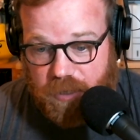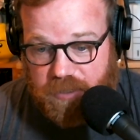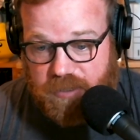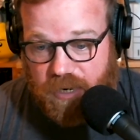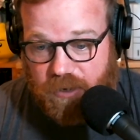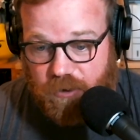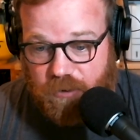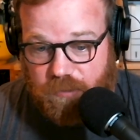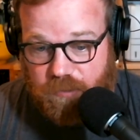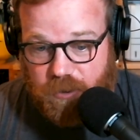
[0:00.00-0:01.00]
inside
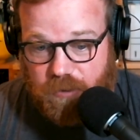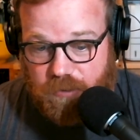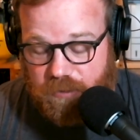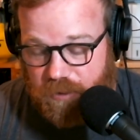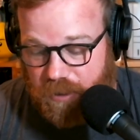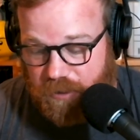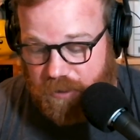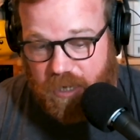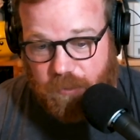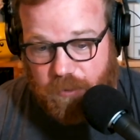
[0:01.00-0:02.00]
your your uh,
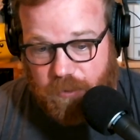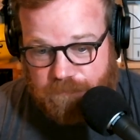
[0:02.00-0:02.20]
document.